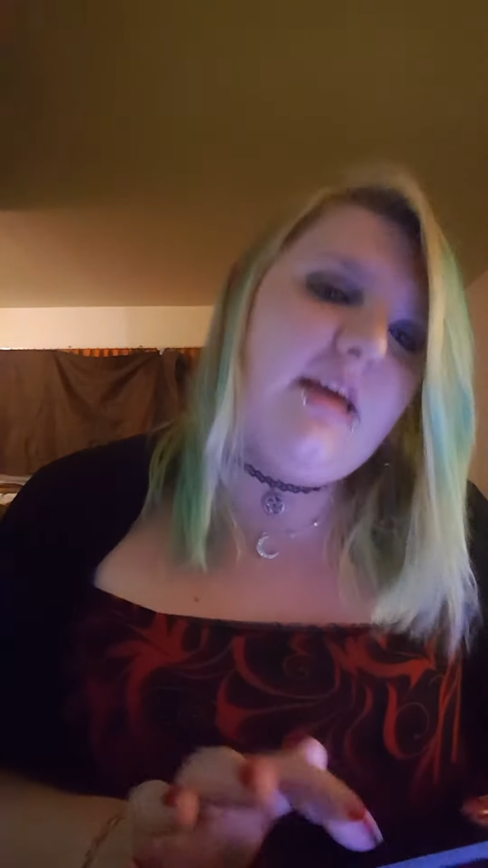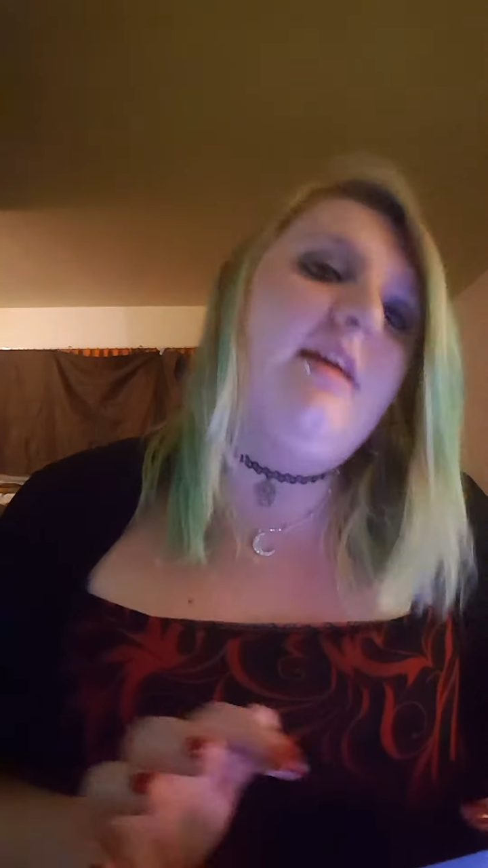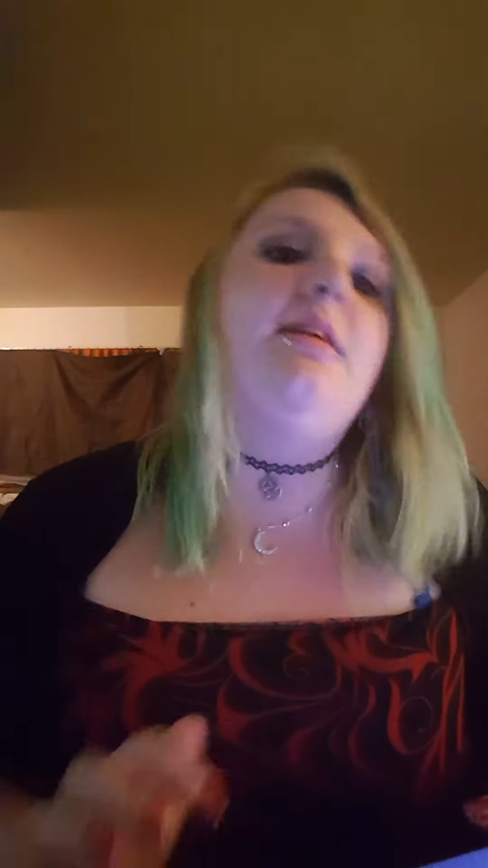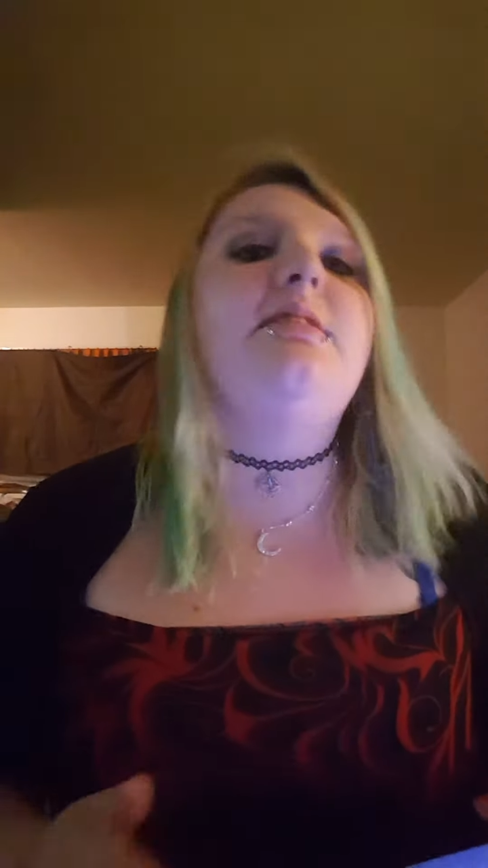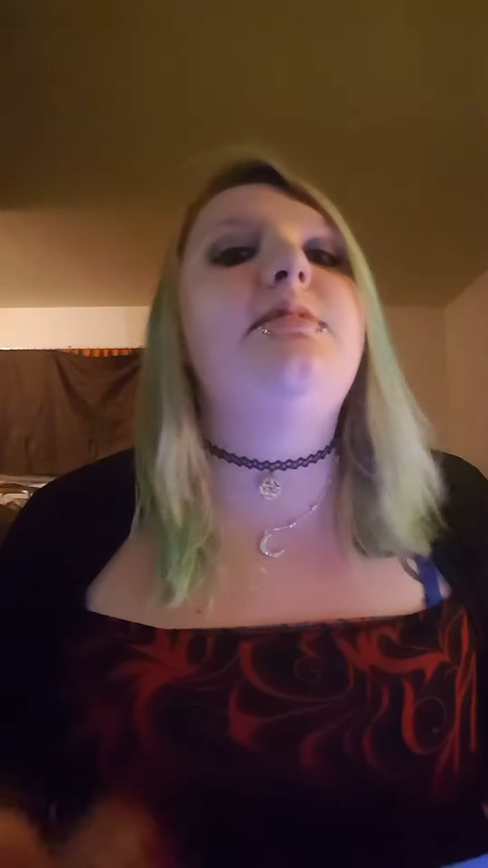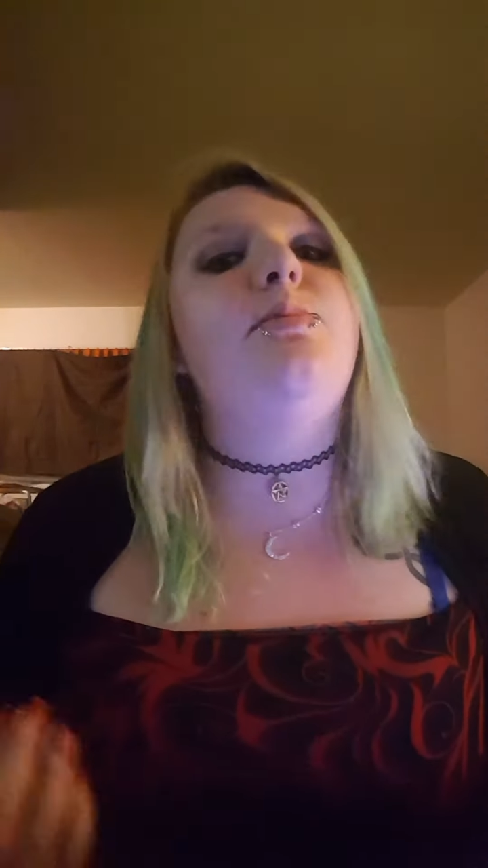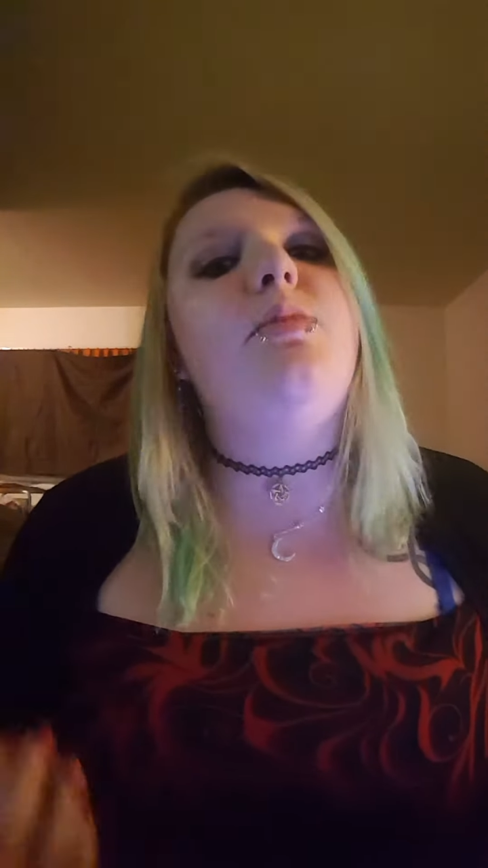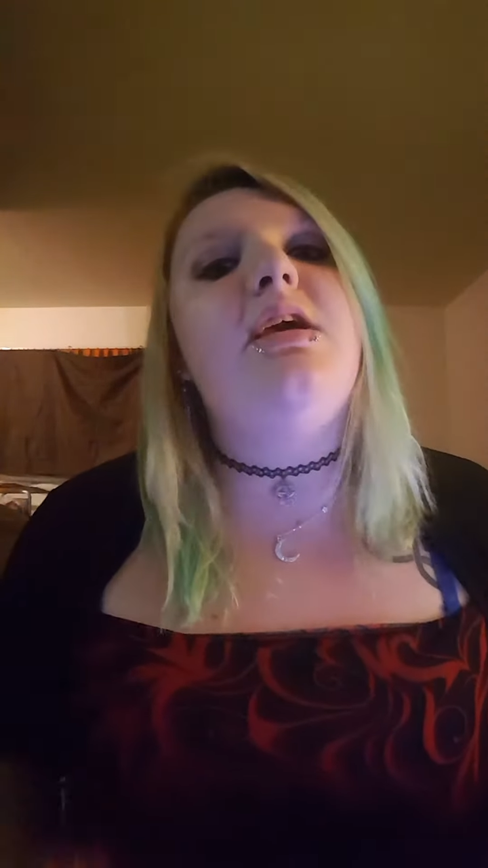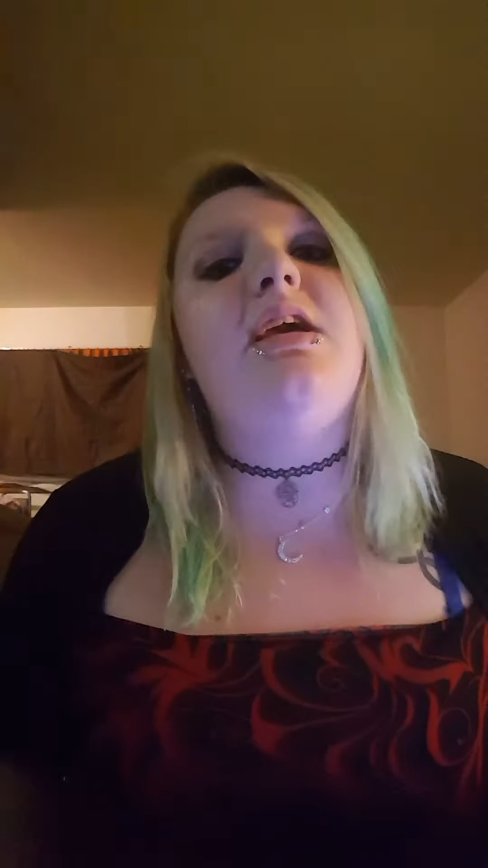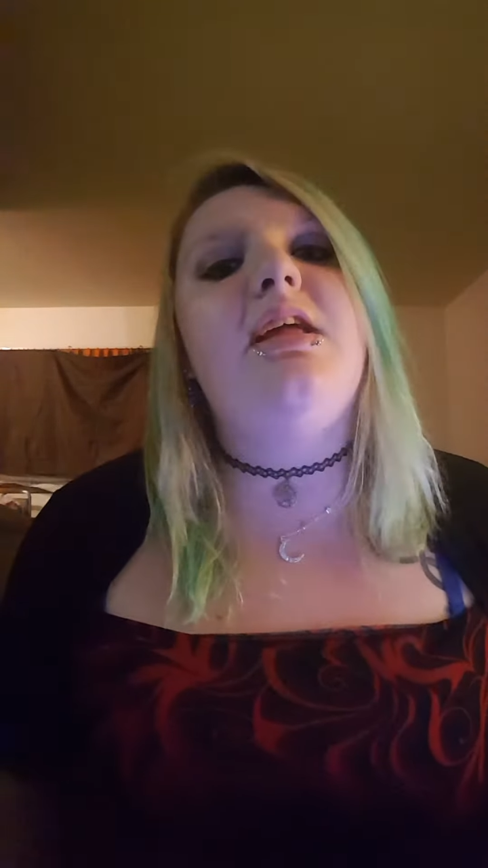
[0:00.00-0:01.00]
is the
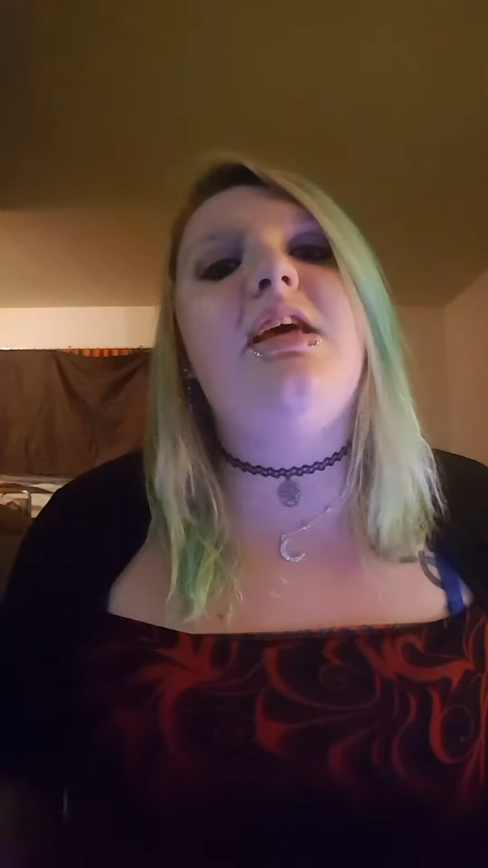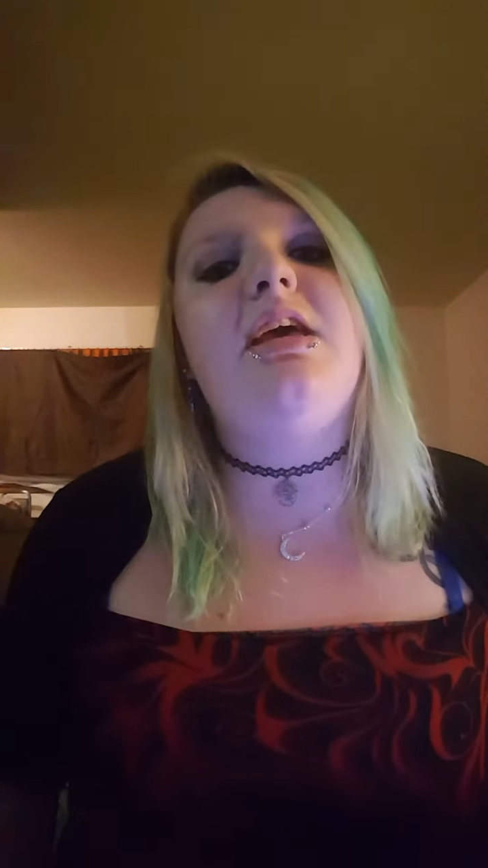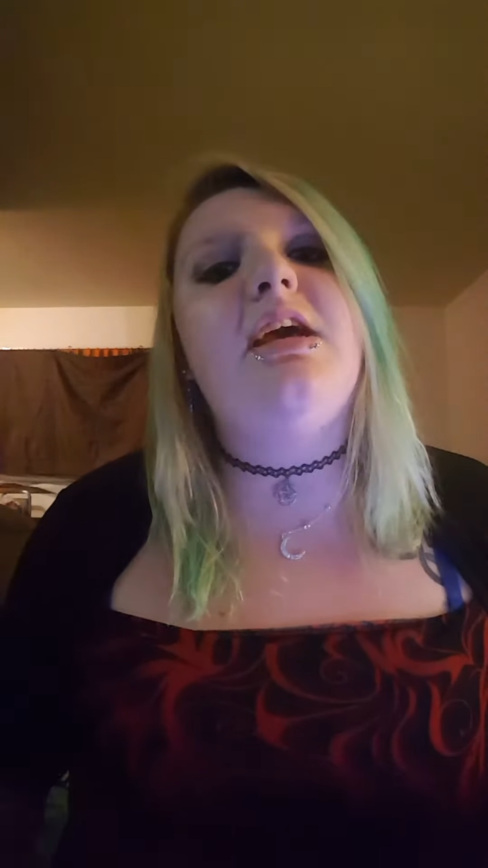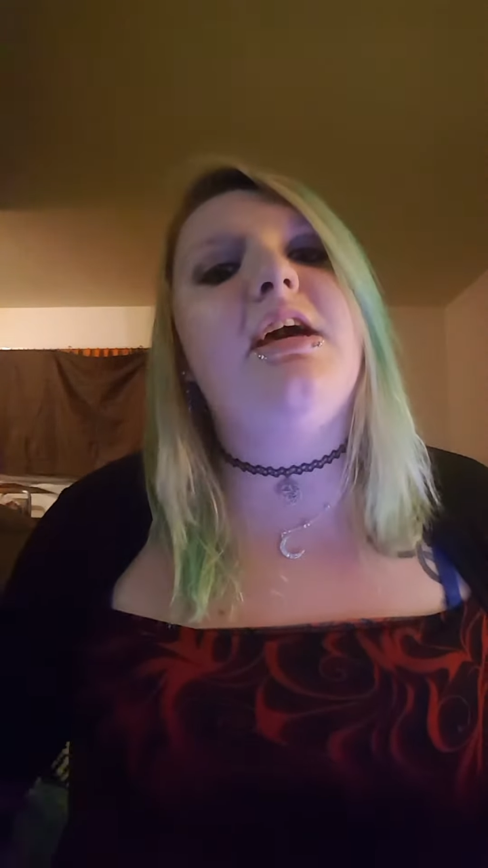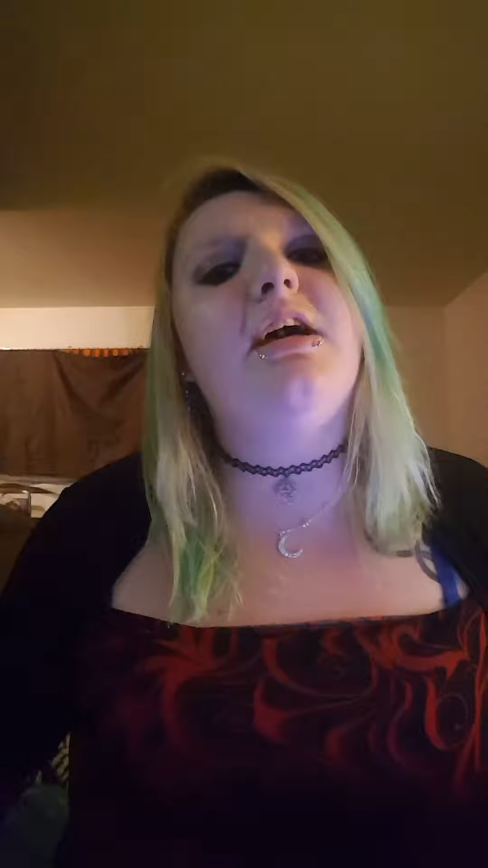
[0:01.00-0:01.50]
meaning.